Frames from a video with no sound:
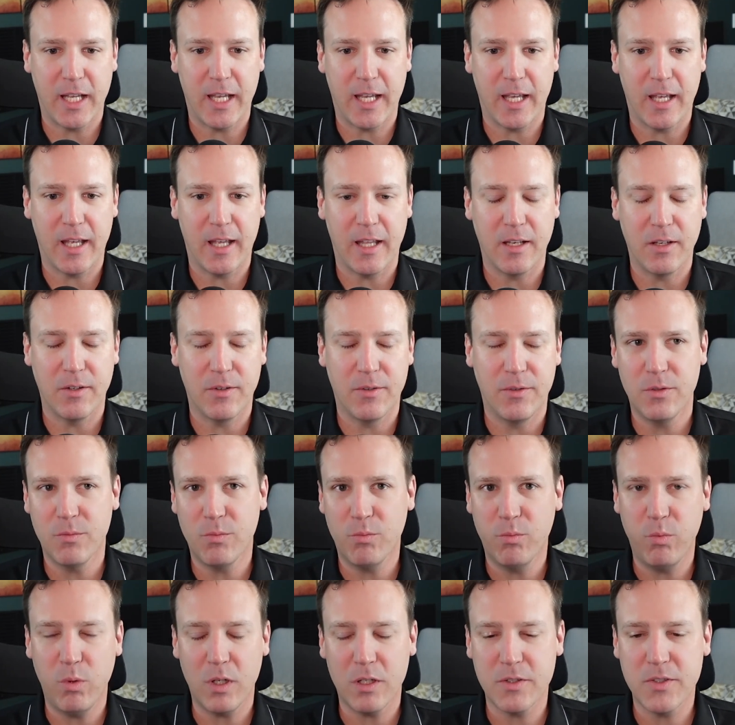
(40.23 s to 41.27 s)
and
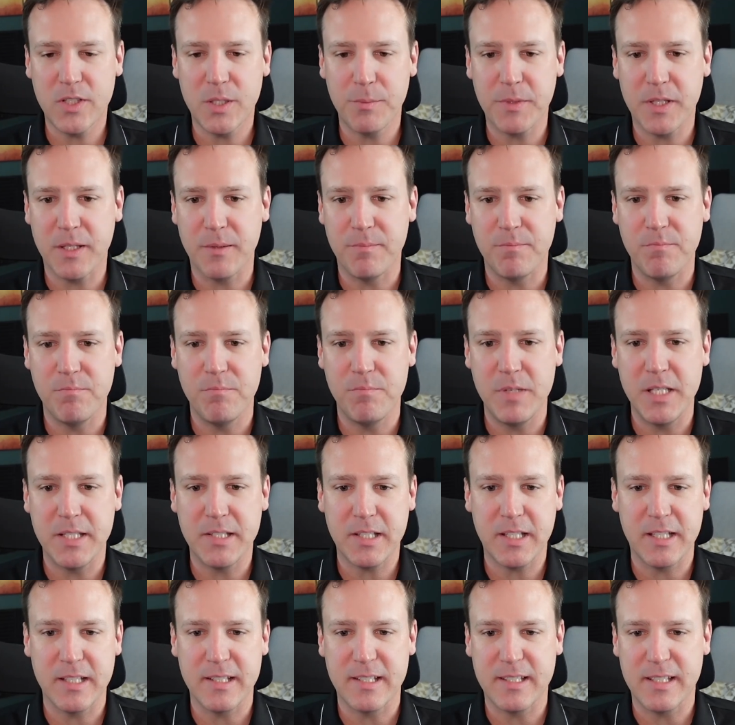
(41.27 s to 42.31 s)
what are some of the
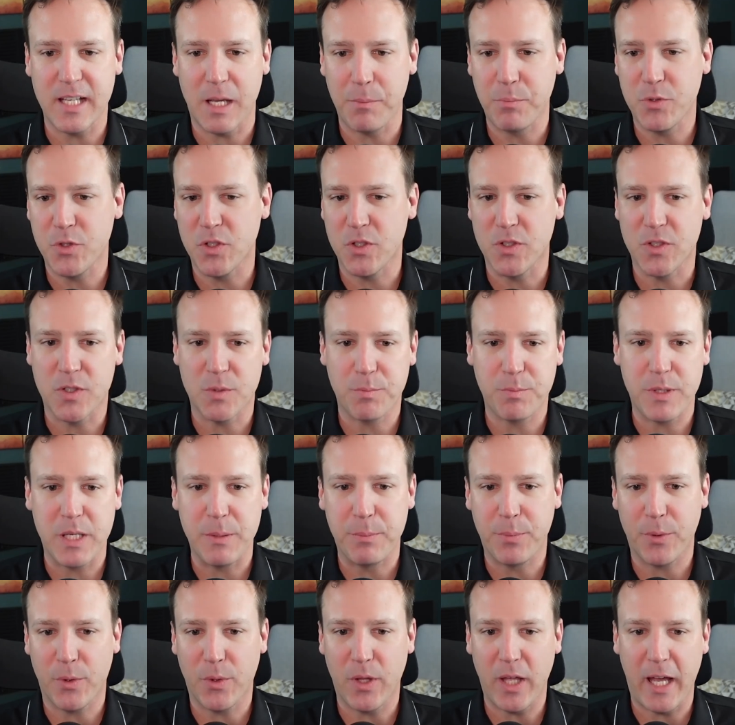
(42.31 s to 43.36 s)
misconceptions
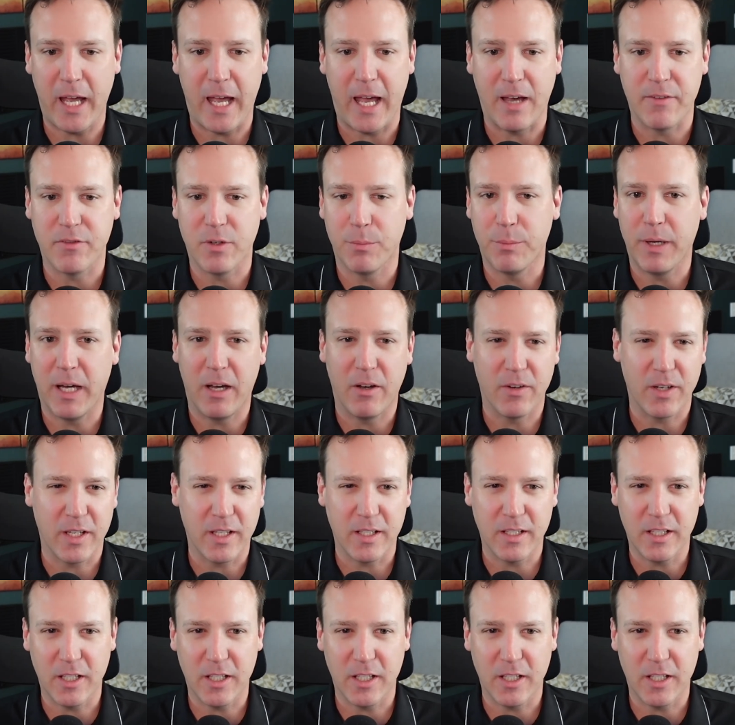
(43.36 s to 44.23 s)
people have about it?